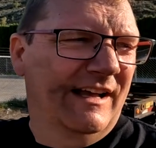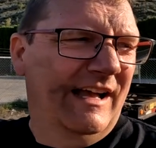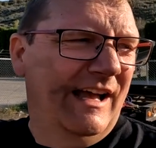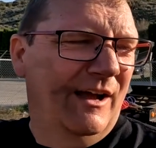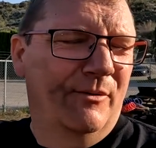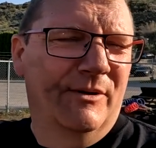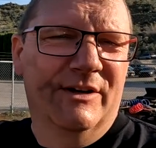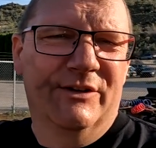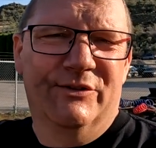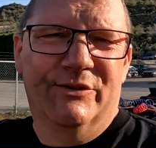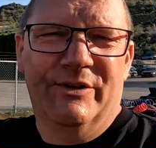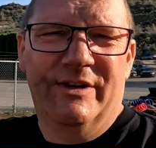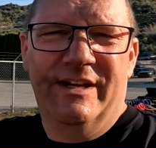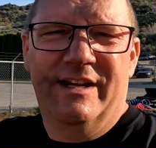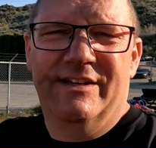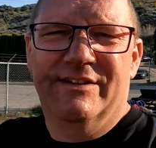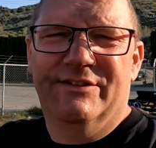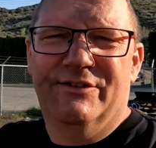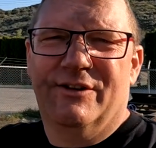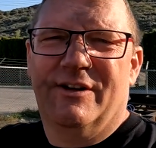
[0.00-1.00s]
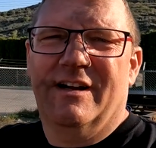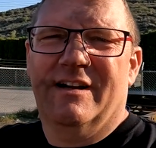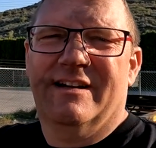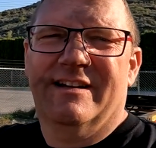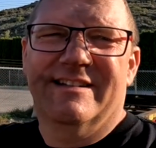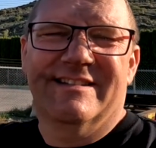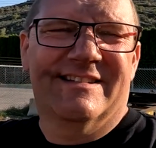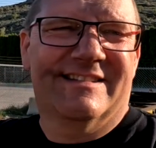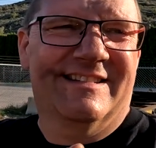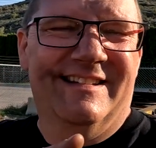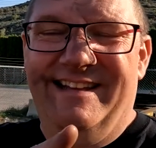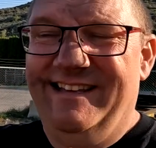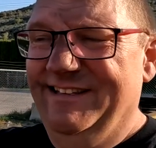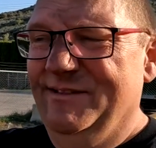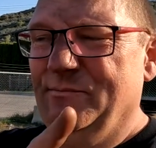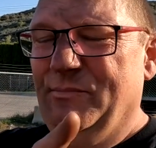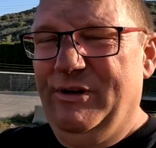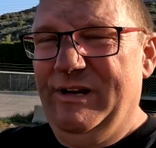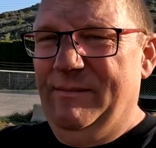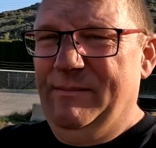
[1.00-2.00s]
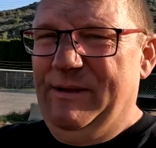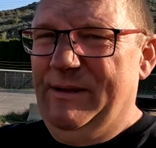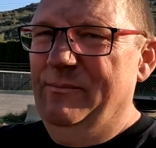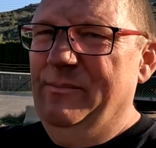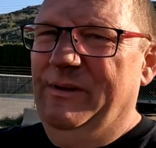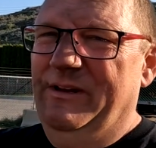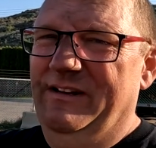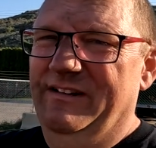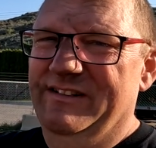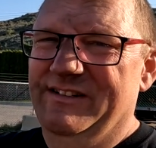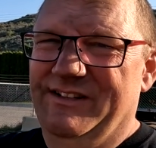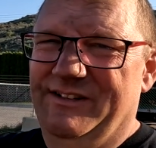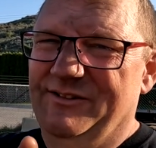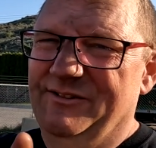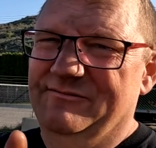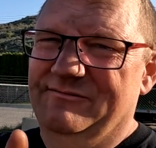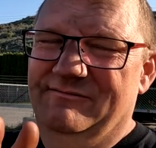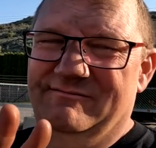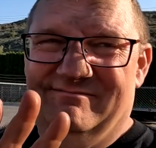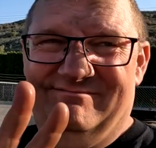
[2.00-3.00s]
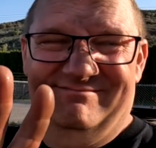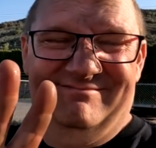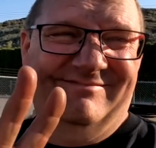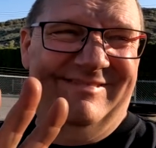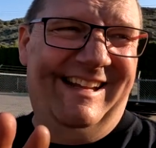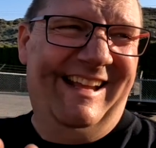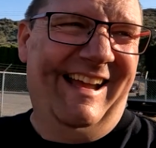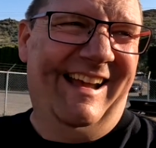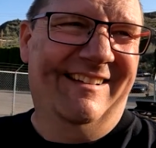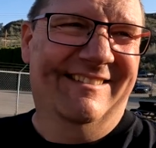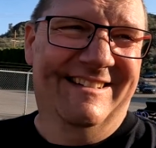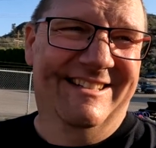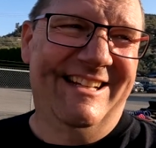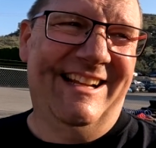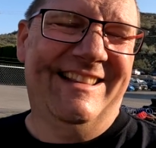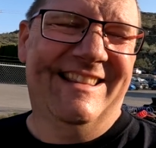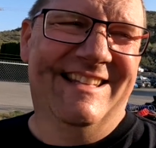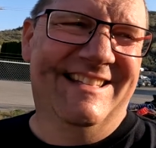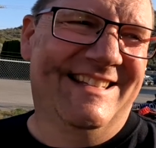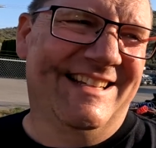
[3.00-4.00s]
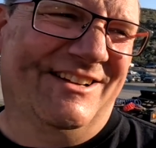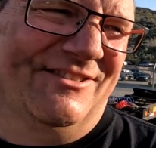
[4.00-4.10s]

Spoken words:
I want to show you his truck because it's pretty pimpin'. So yeah, check this